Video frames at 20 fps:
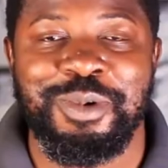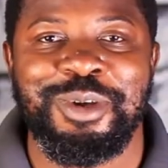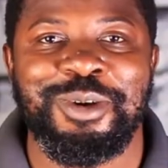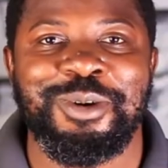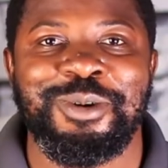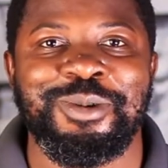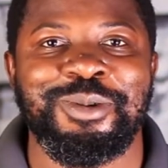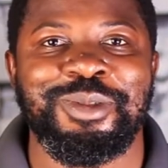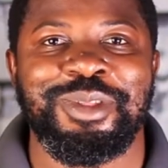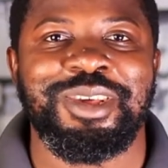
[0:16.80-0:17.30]
we
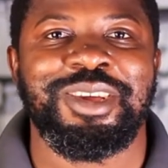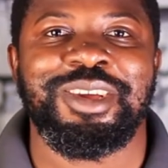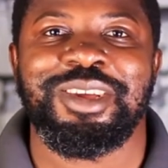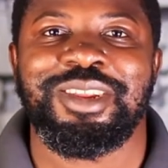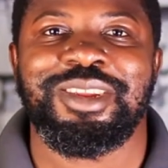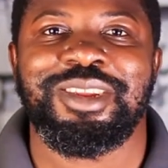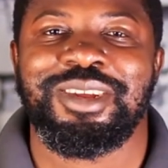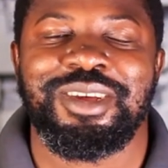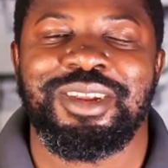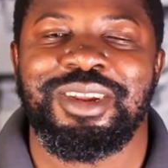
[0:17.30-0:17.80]
all
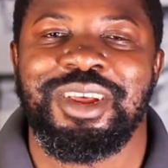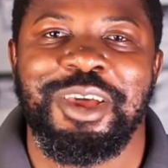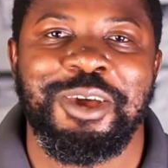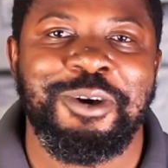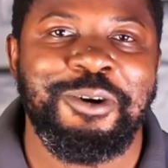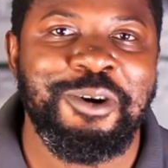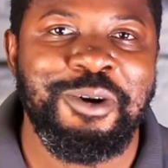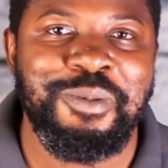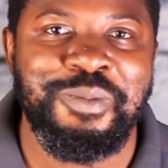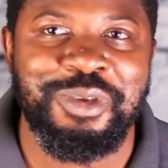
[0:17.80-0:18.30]
need and I
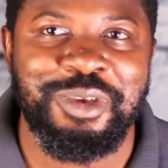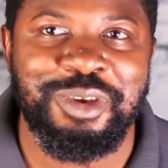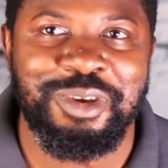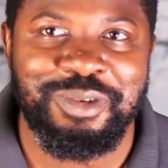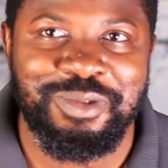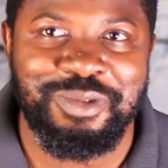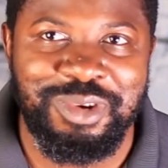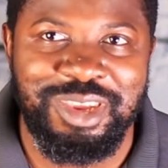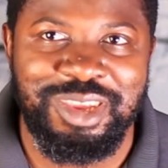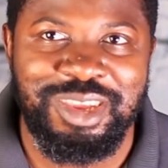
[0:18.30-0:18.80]
hope you
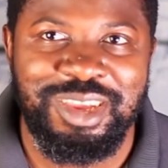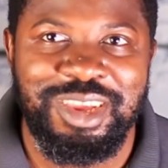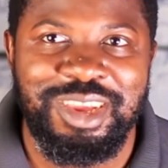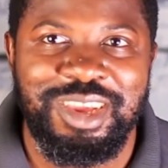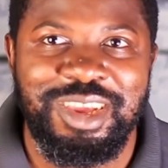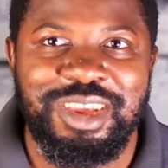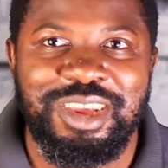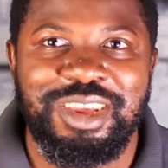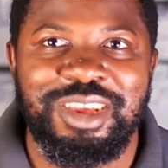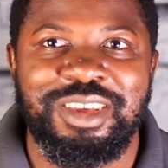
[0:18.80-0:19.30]
agree.
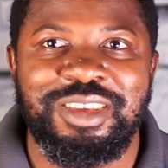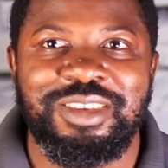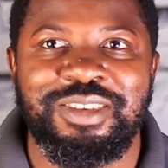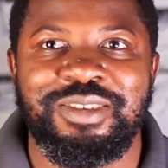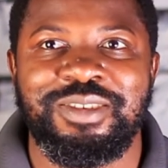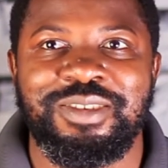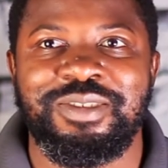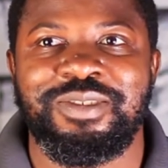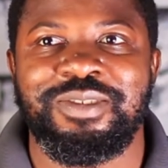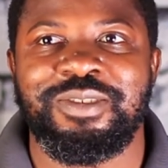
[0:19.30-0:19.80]

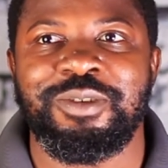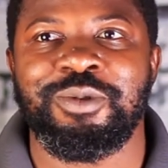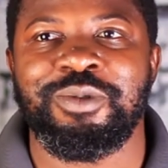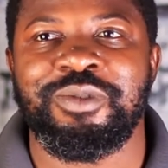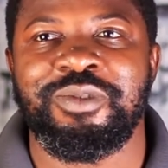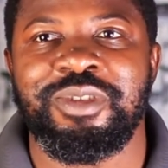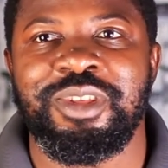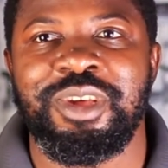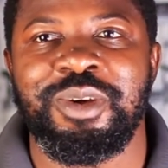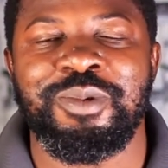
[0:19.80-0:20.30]
So
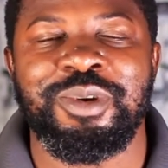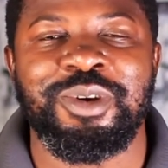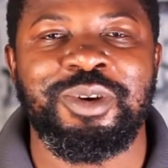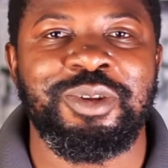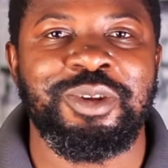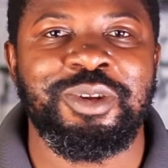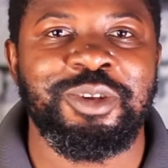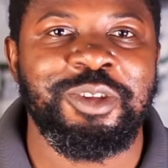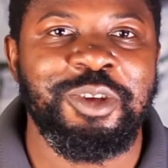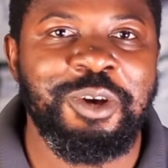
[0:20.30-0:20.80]
today we're
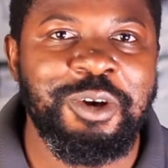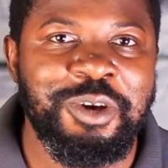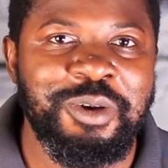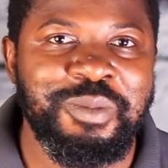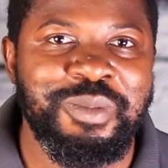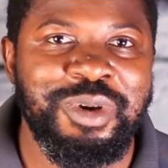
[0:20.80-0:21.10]
going to talk